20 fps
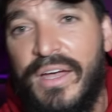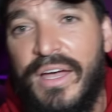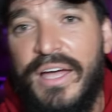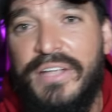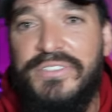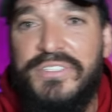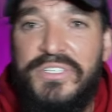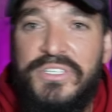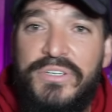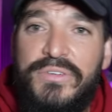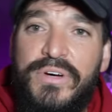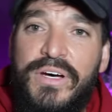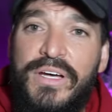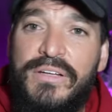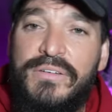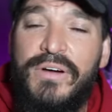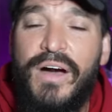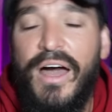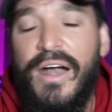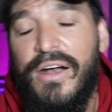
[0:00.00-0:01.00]
And to do
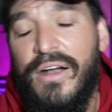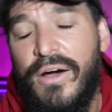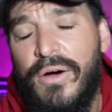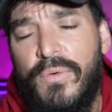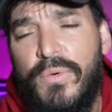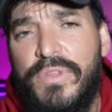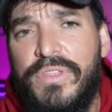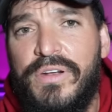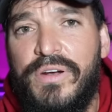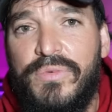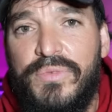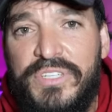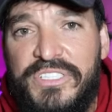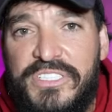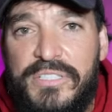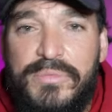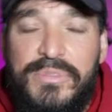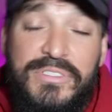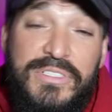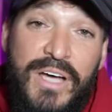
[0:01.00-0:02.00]
it, I don't know, within a
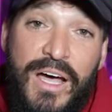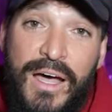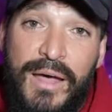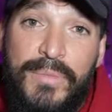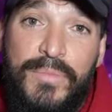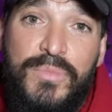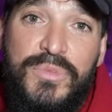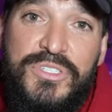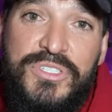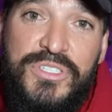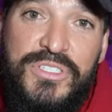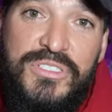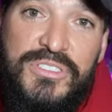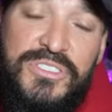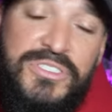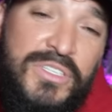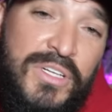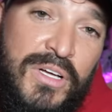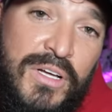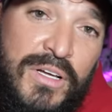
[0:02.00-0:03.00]
reasonable time, which
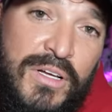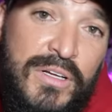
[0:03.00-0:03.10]
is...